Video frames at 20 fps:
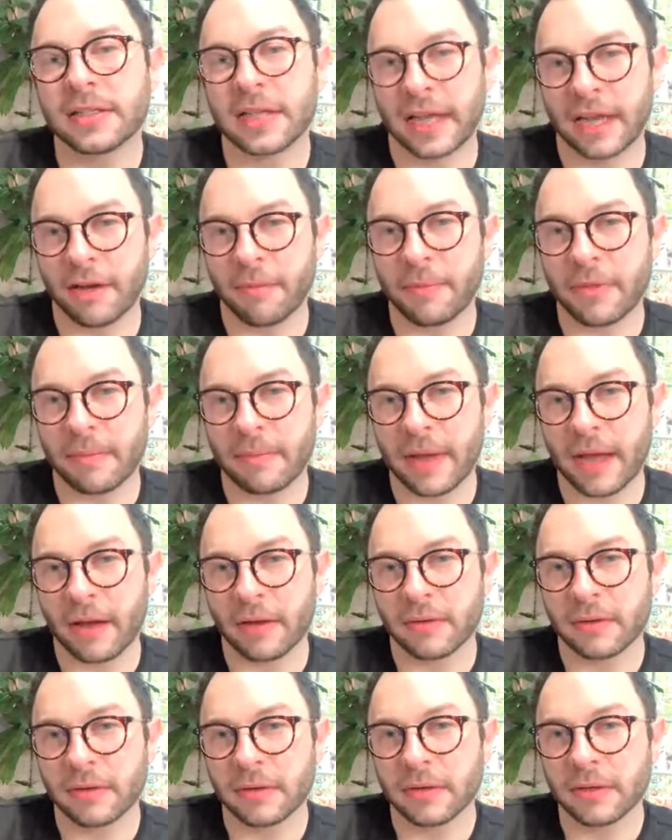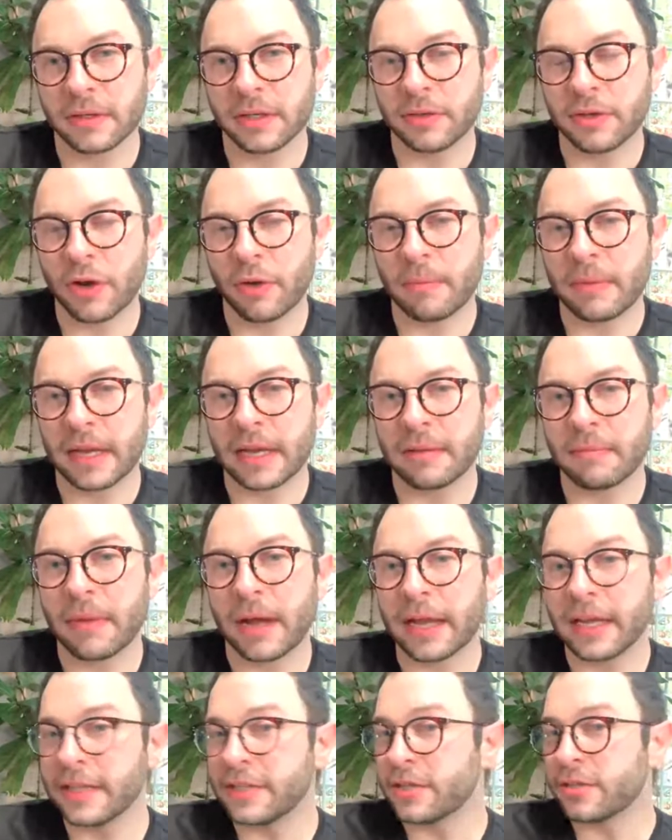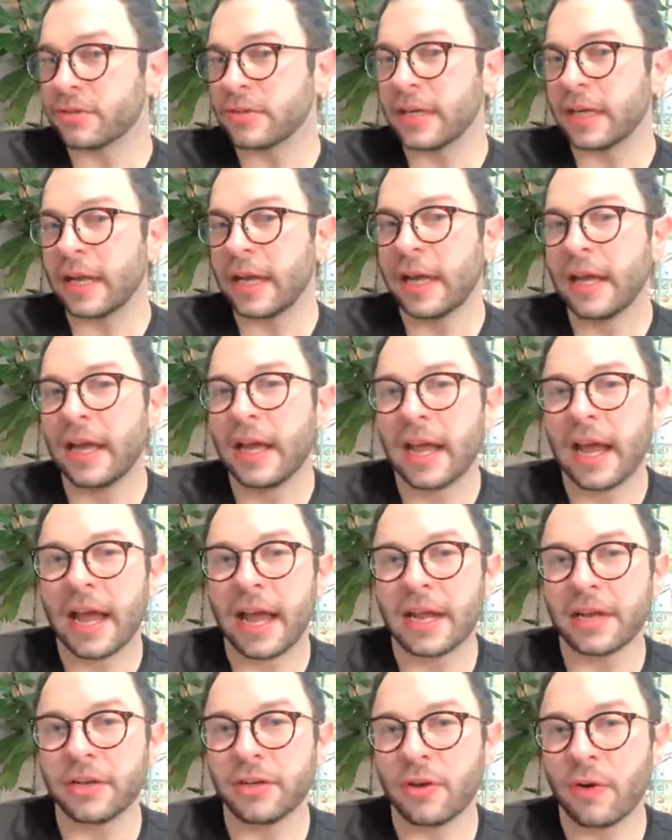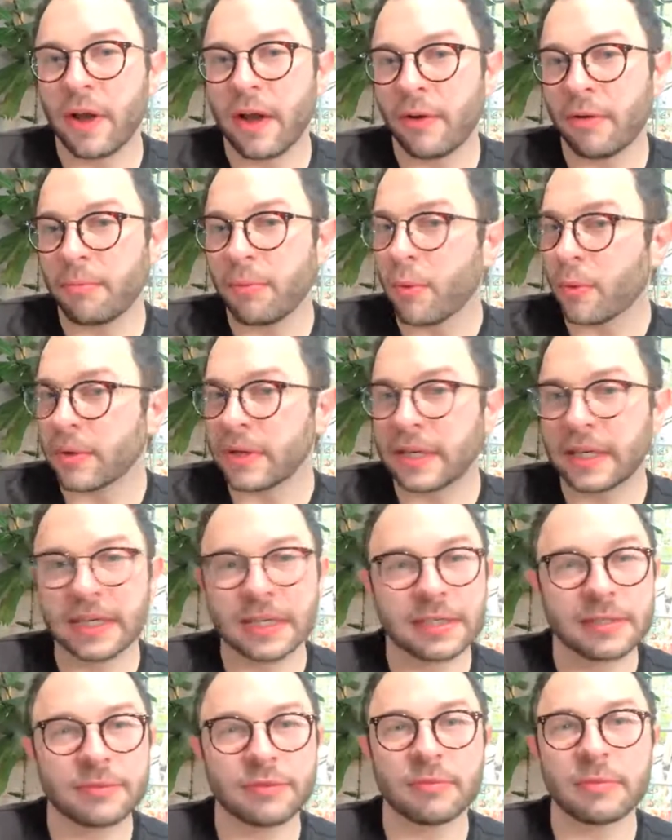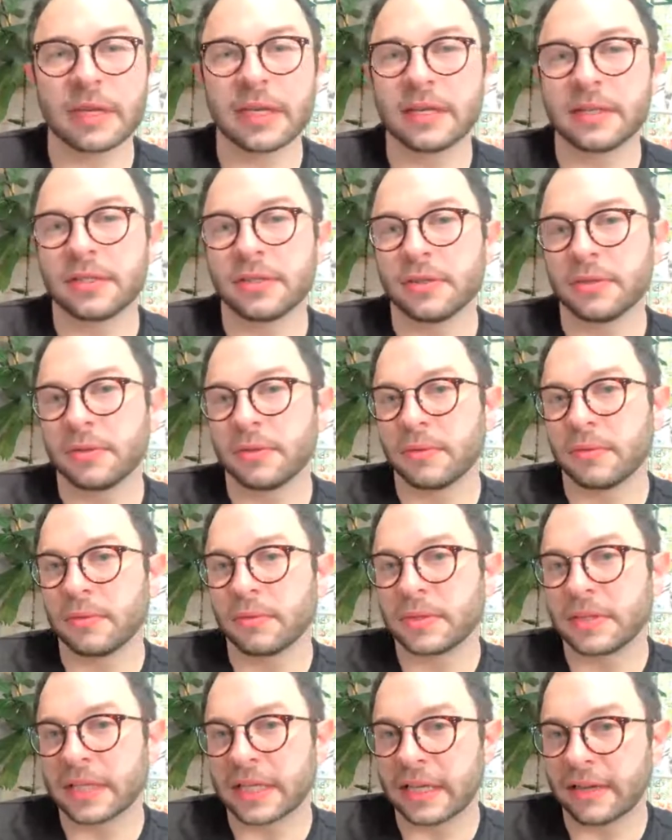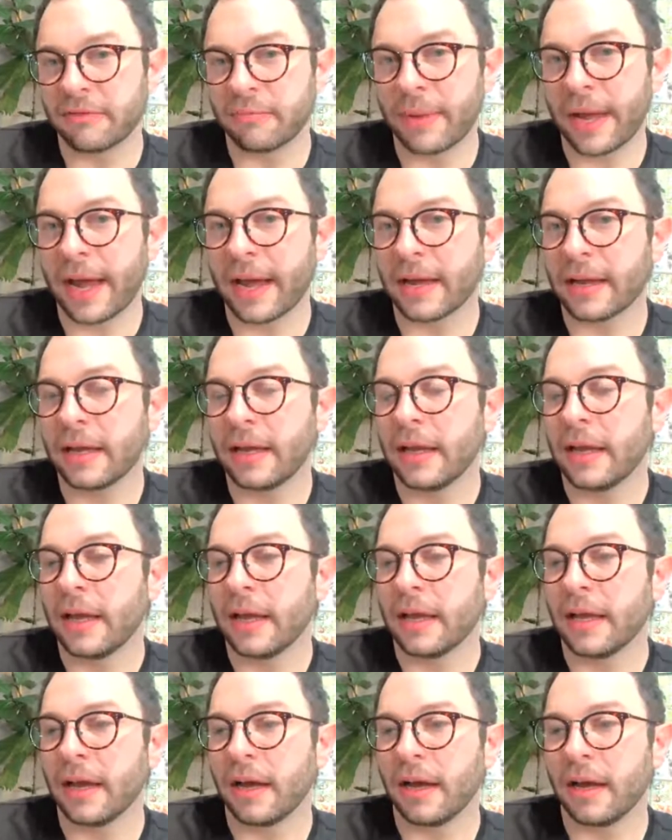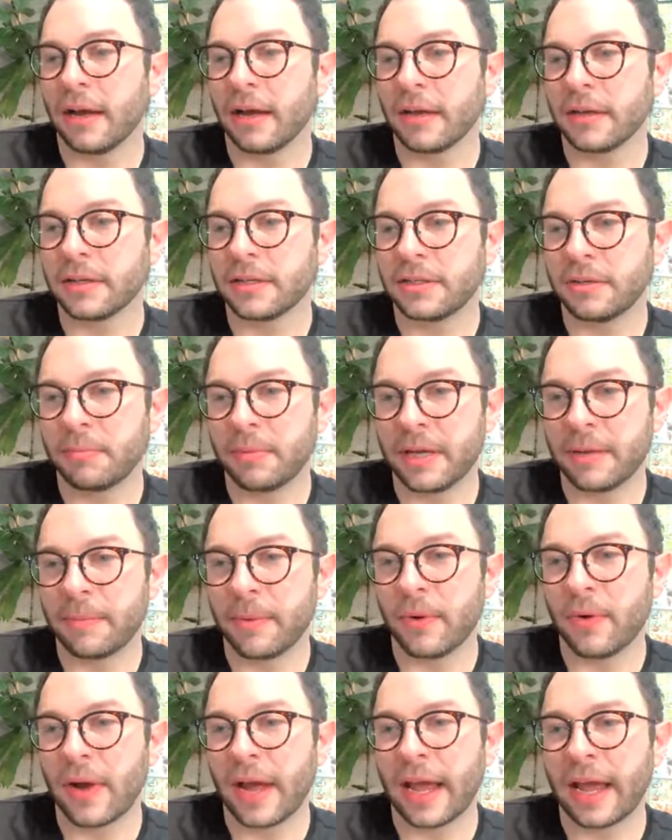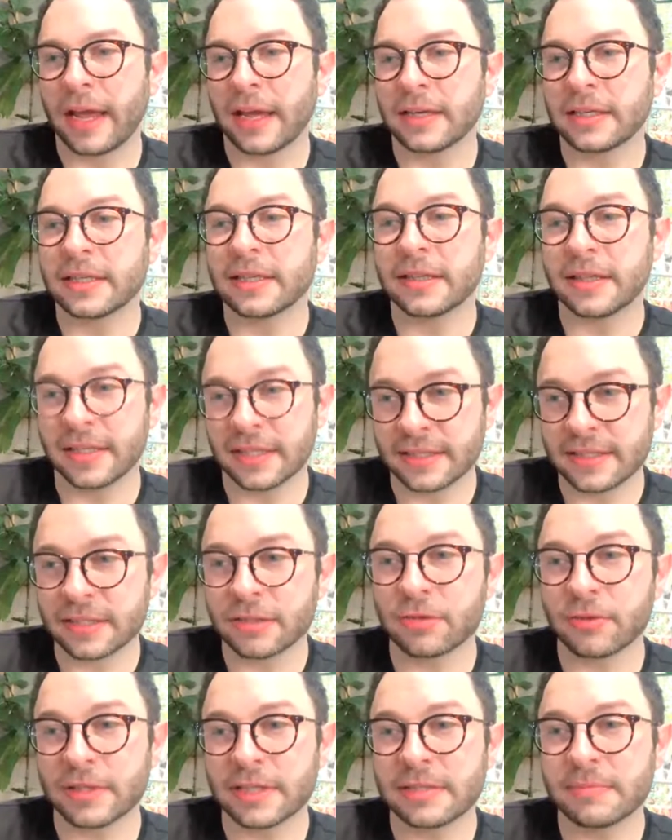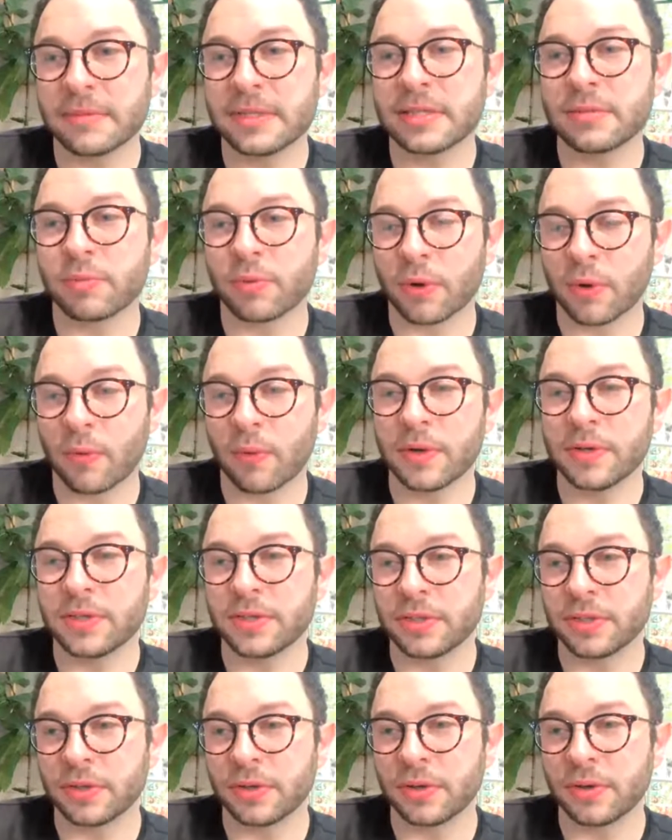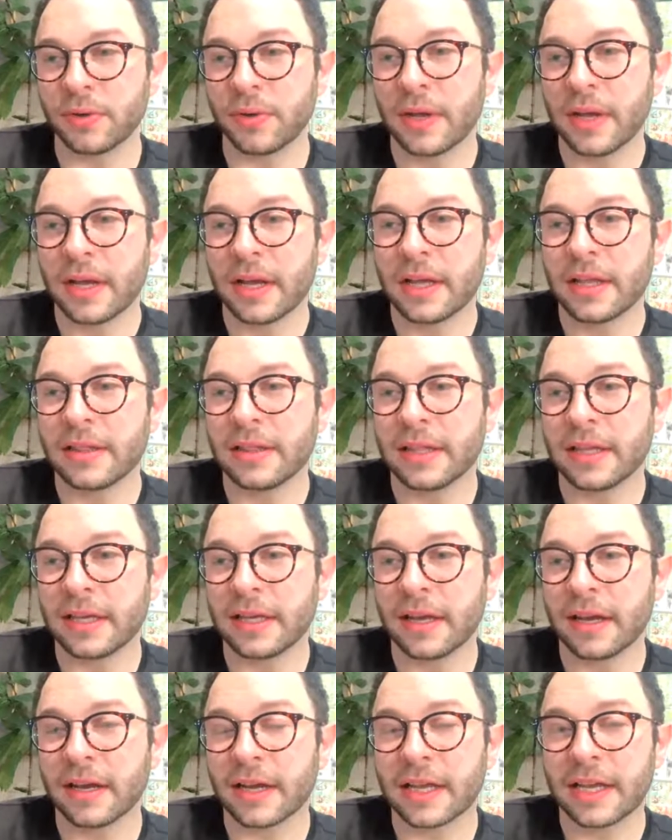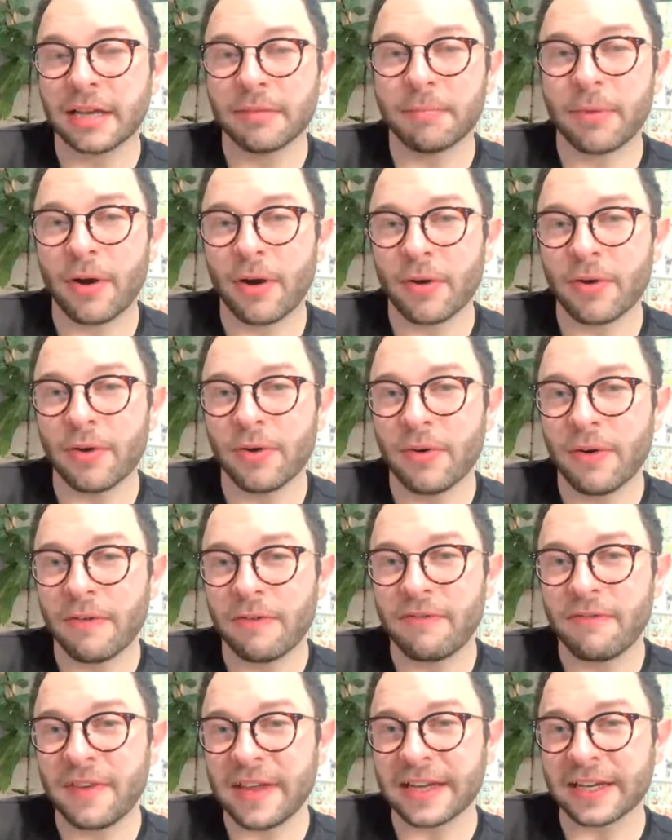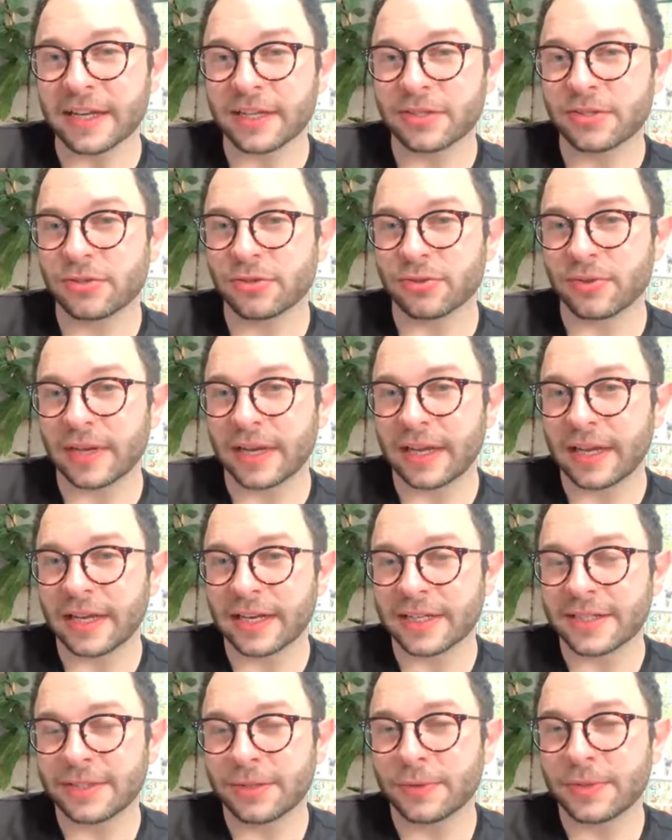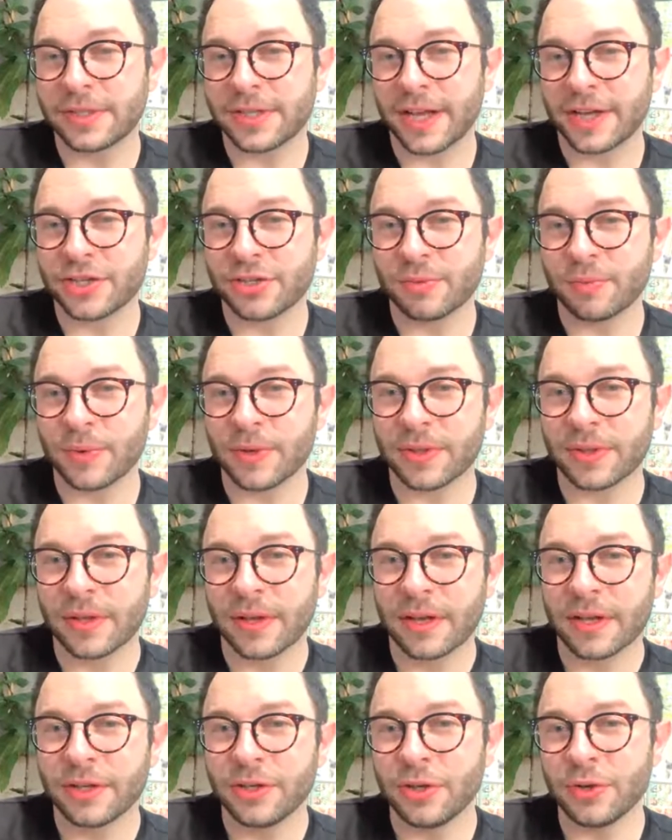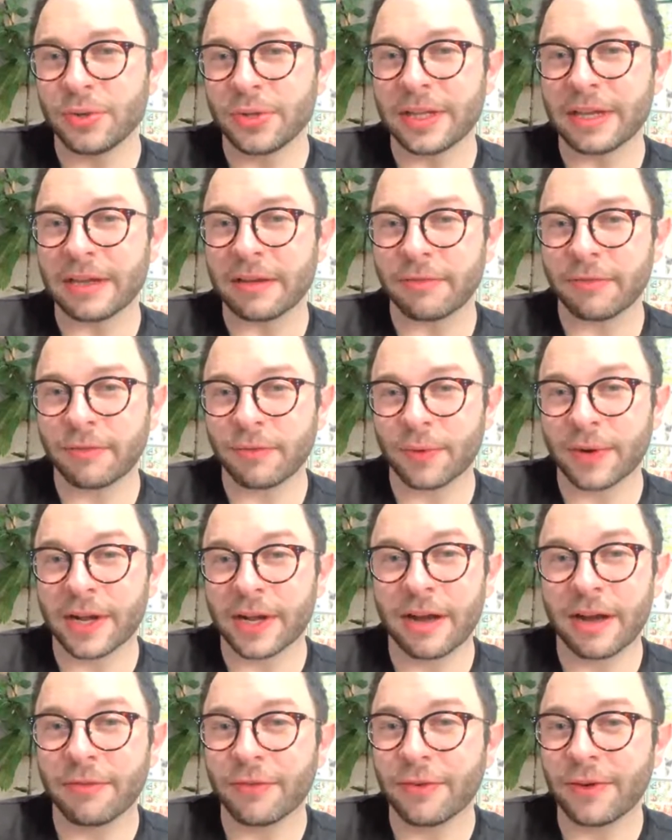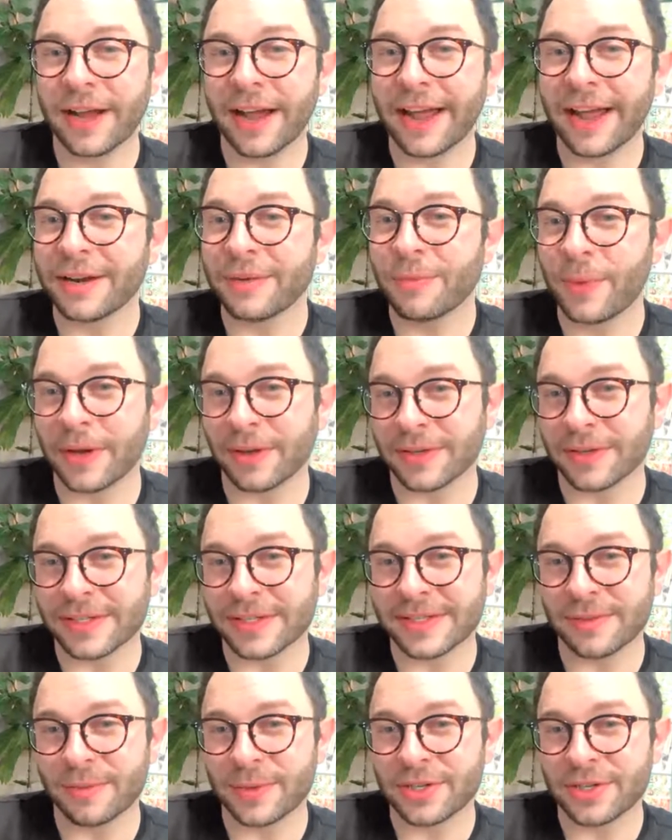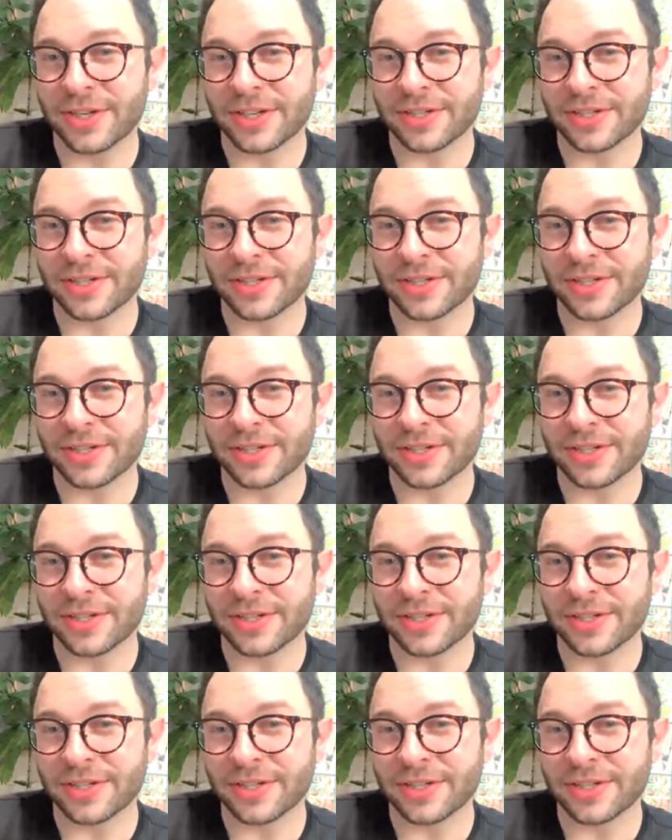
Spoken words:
to help them out. You know me and my history, and you know how important it is for me to give back to people. And this Christmas, we're going to do the Ken Boggle Phoenix tree in association with New Leaf Recovery and Wellness in